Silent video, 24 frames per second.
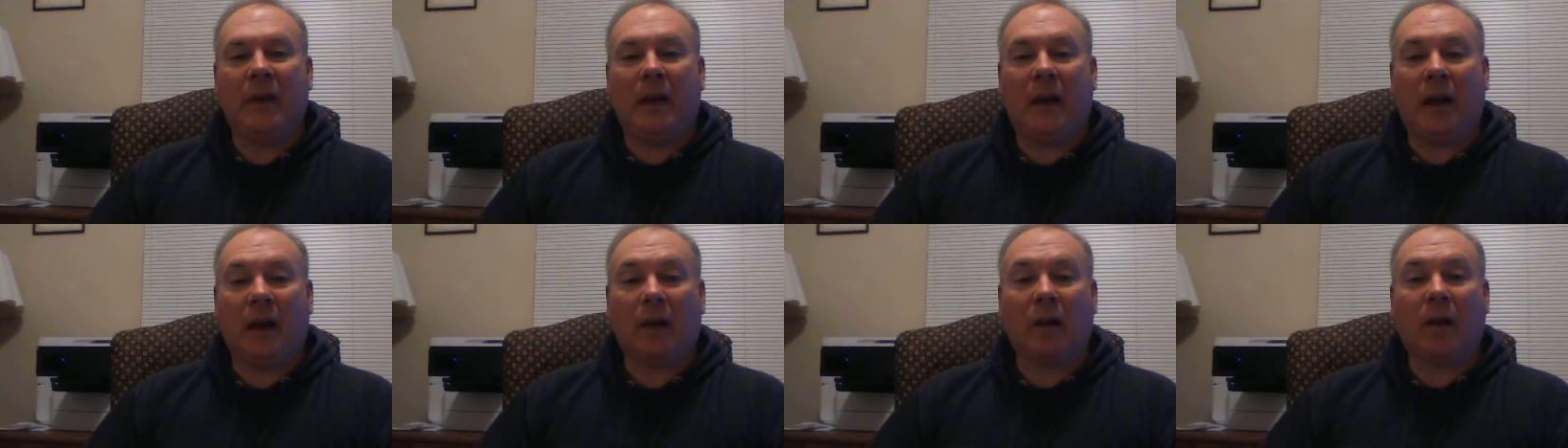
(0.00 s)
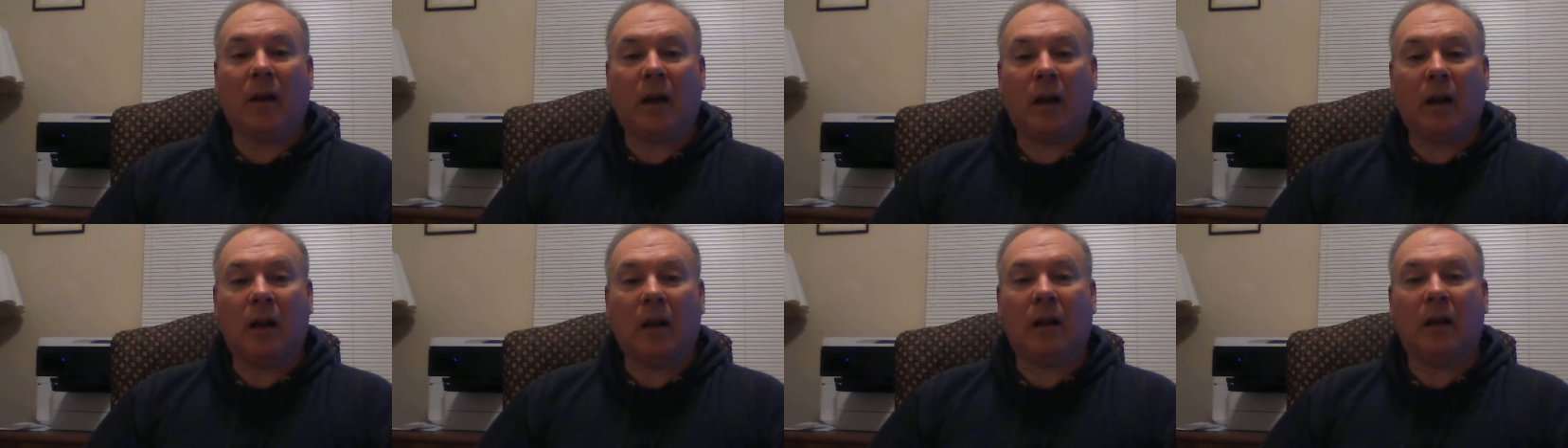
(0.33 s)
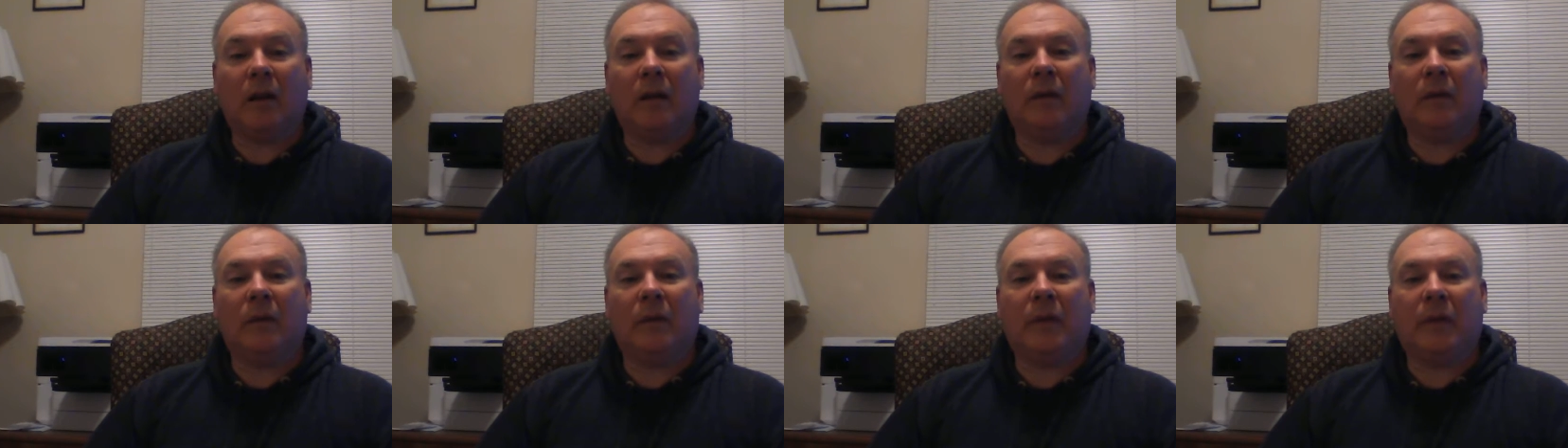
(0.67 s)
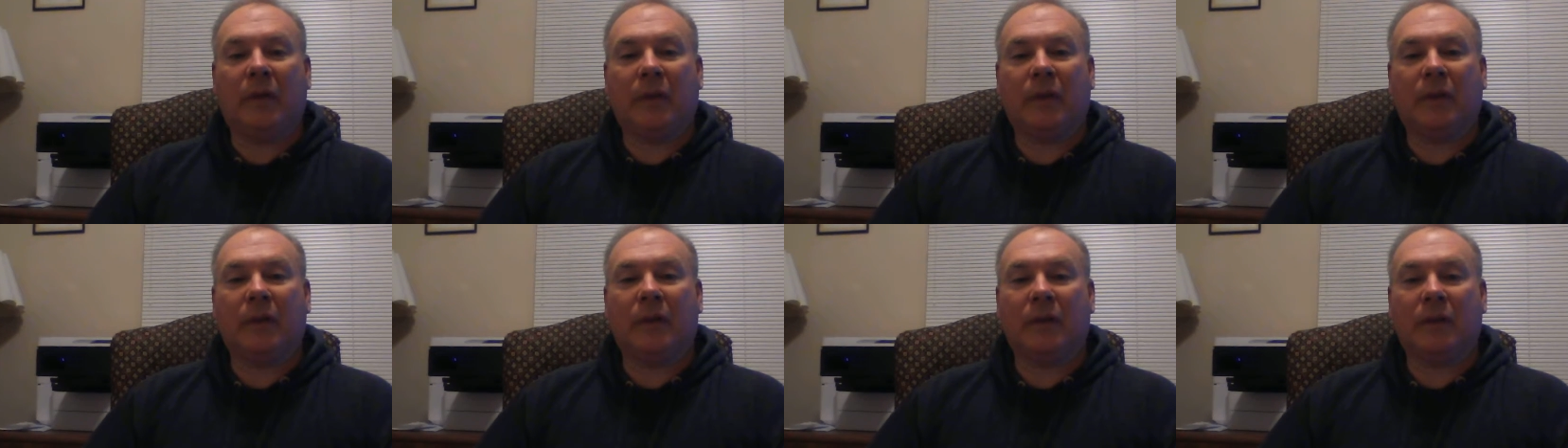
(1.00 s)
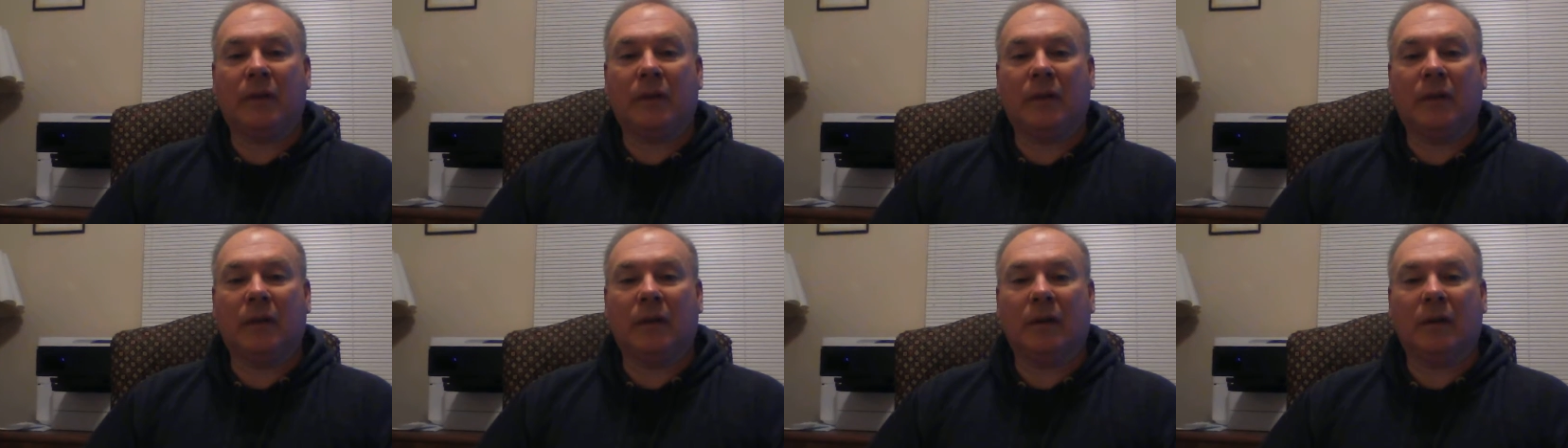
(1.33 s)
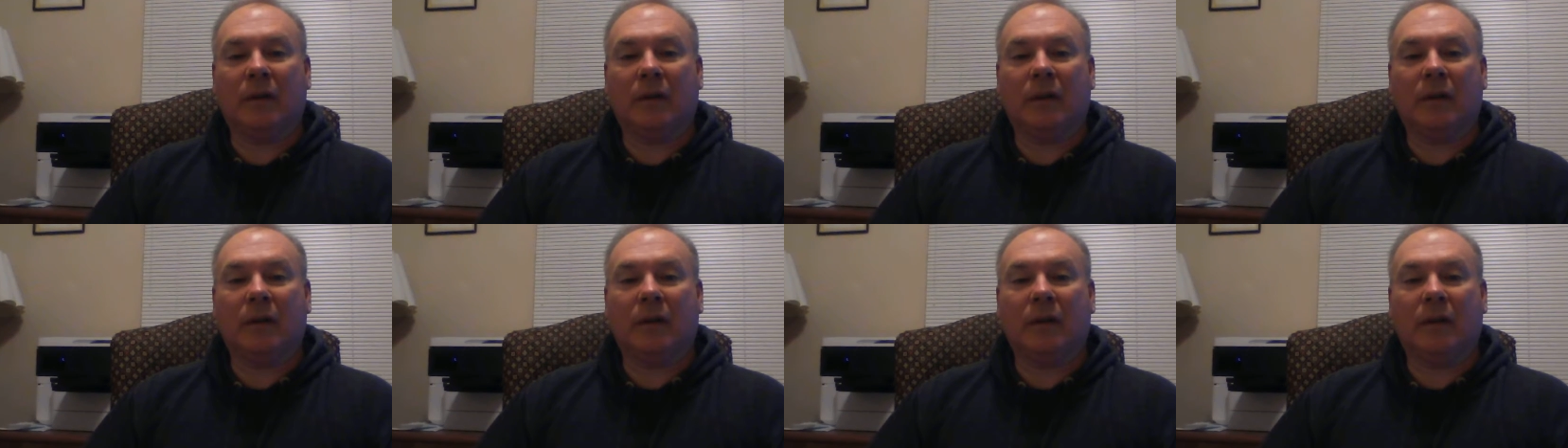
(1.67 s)
at all with
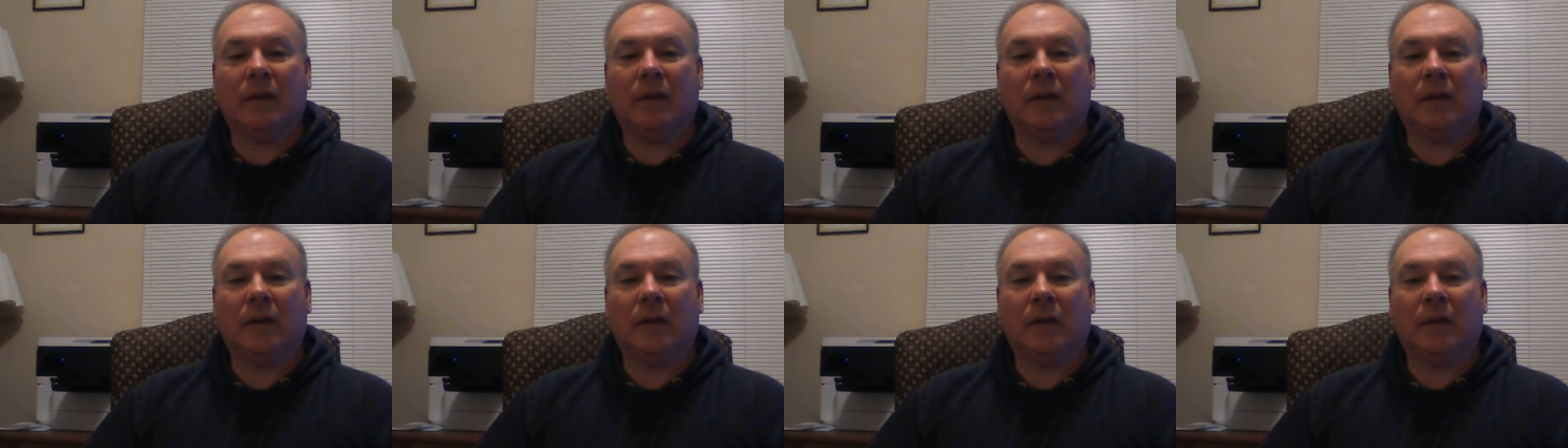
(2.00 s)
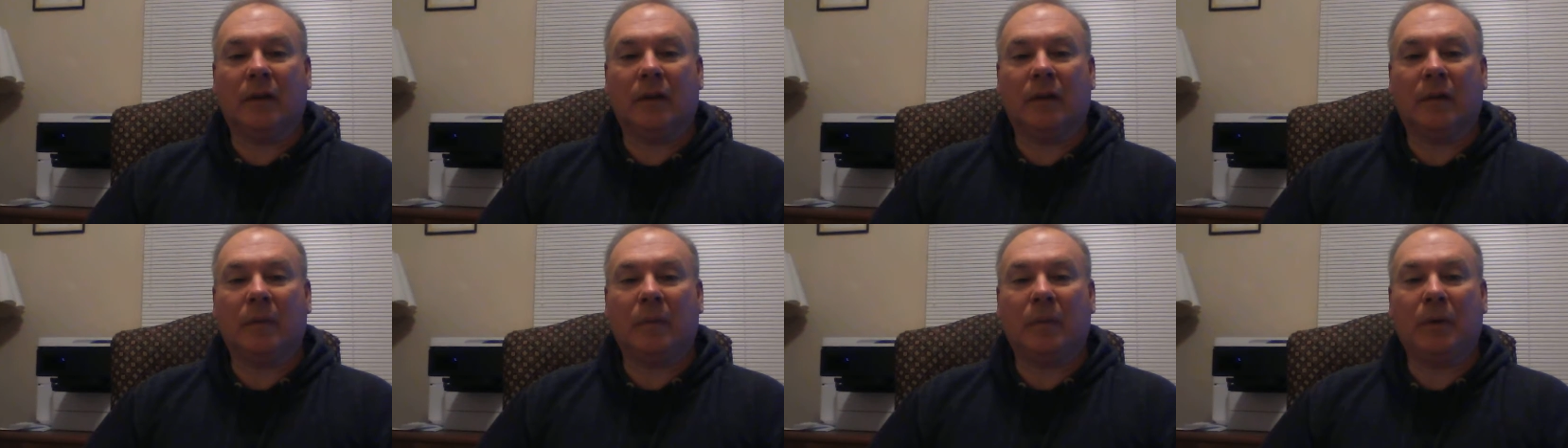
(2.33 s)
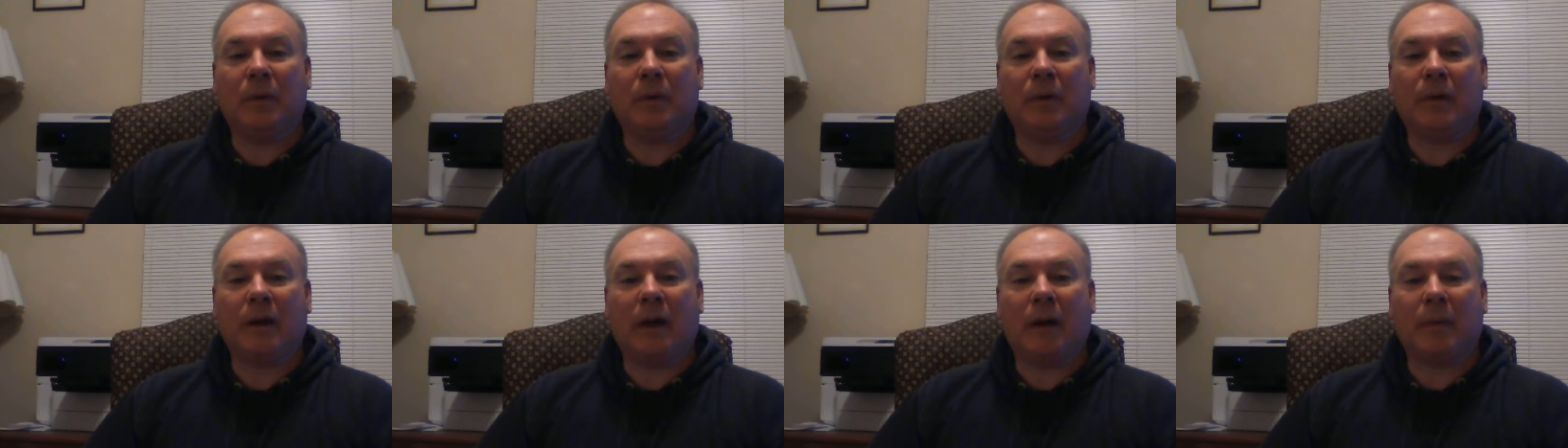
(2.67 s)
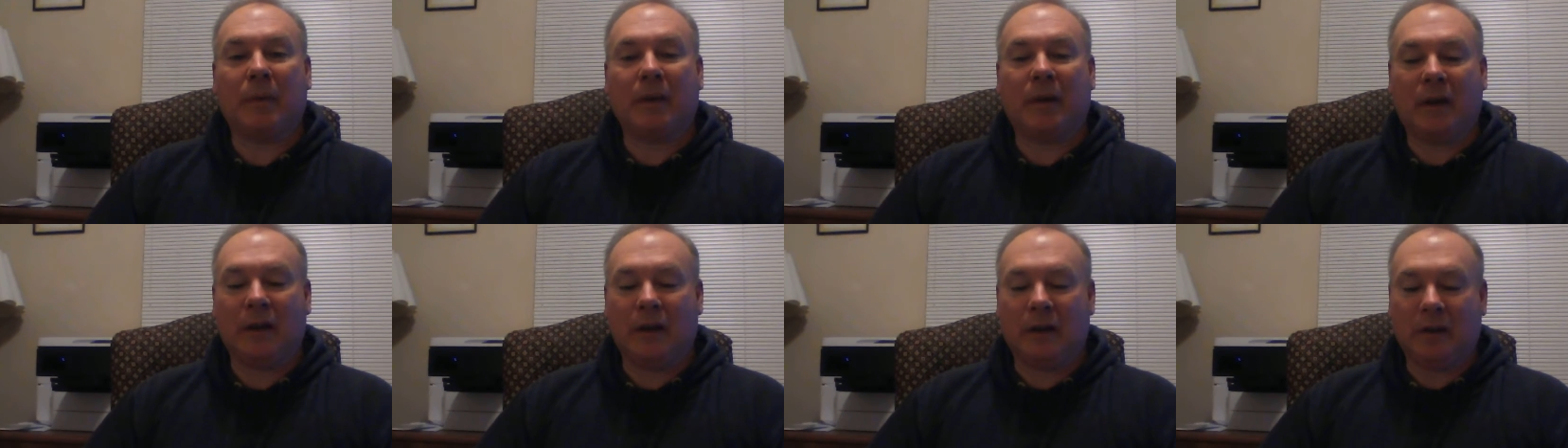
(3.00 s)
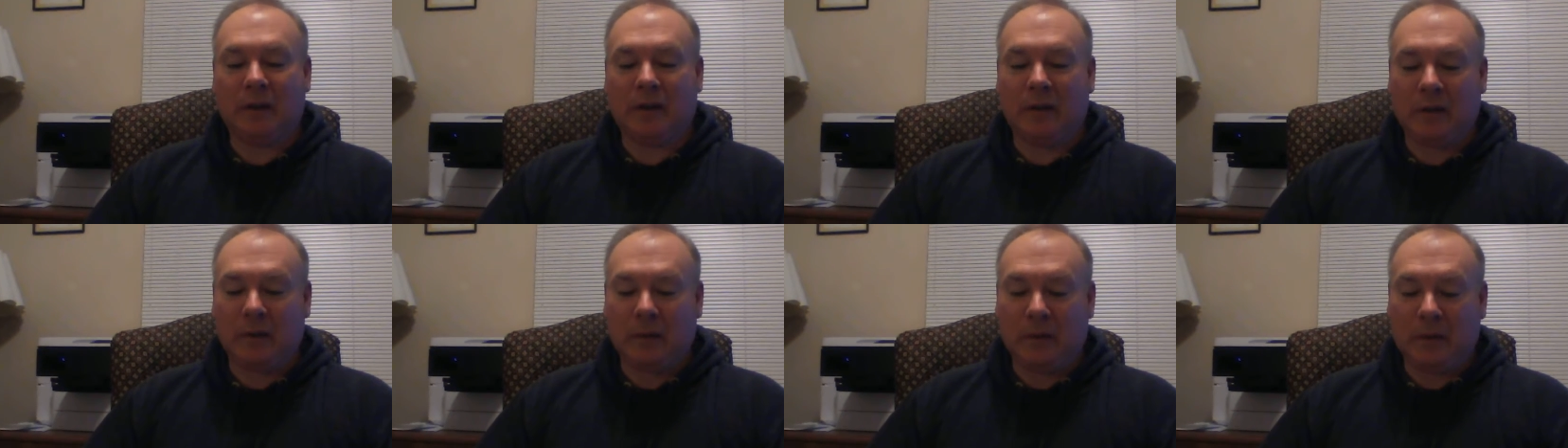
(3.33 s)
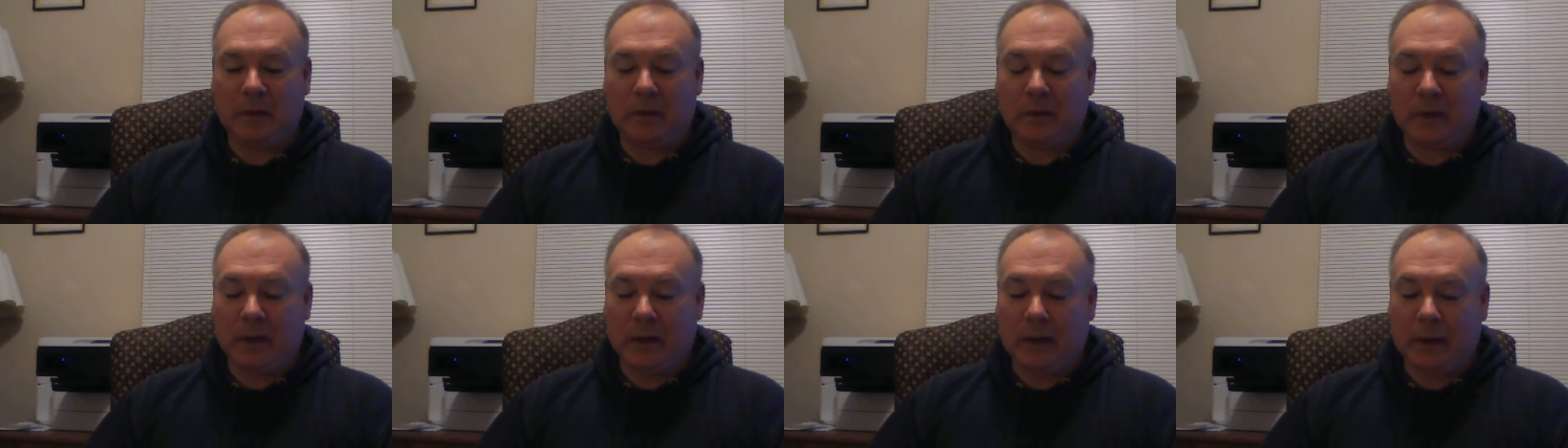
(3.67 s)
the computer application that
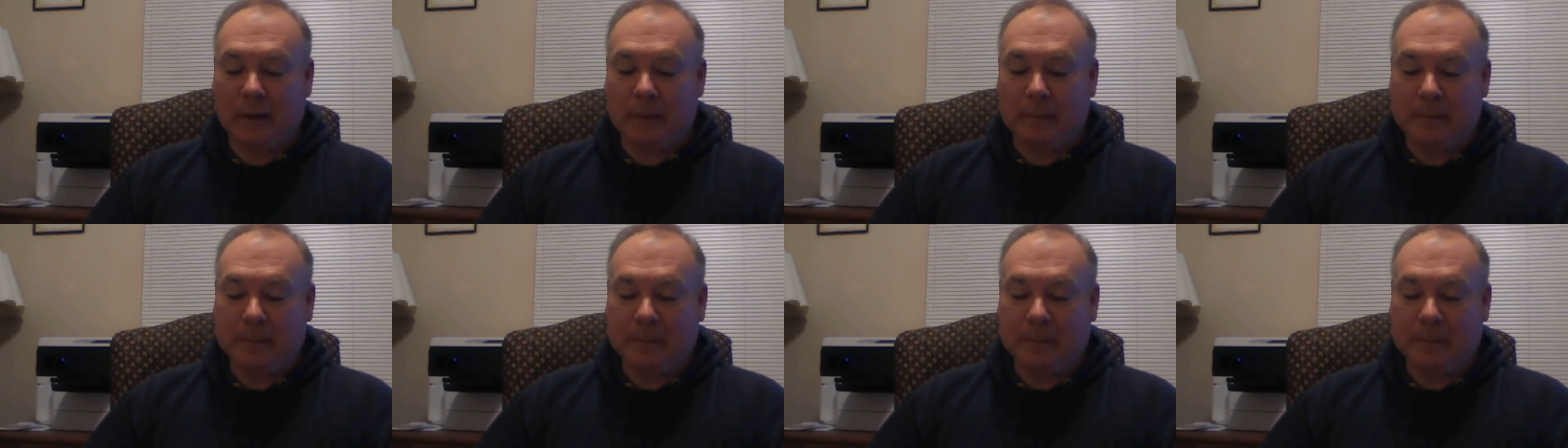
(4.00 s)
we've got.